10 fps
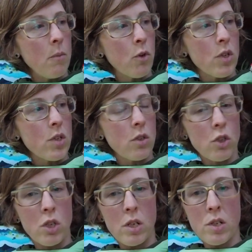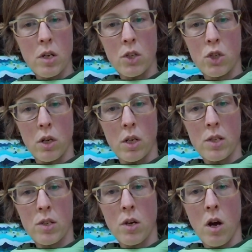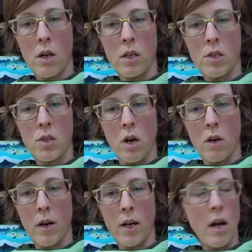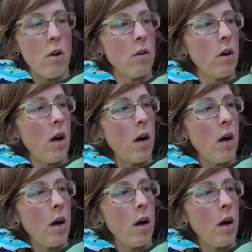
Crystal, she is not sure. It's not in stock right now.